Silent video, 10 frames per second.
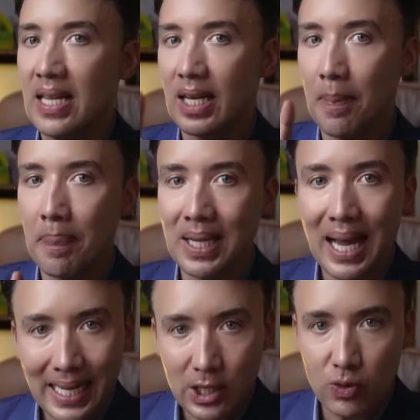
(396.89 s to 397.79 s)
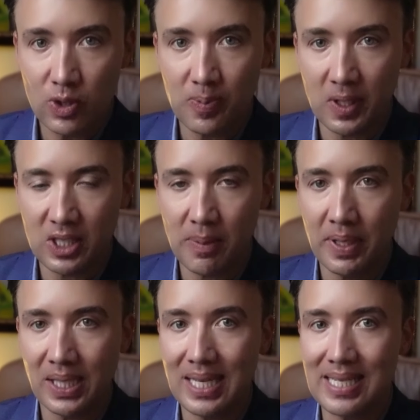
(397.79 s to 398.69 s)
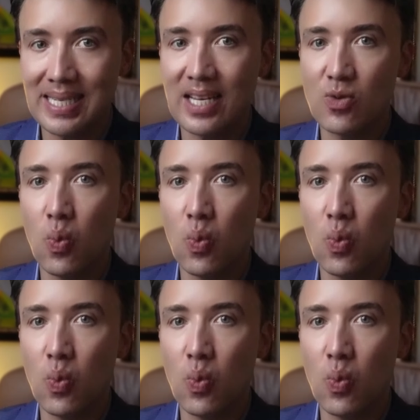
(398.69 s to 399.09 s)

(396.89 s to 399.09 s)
The compliance responsibility stays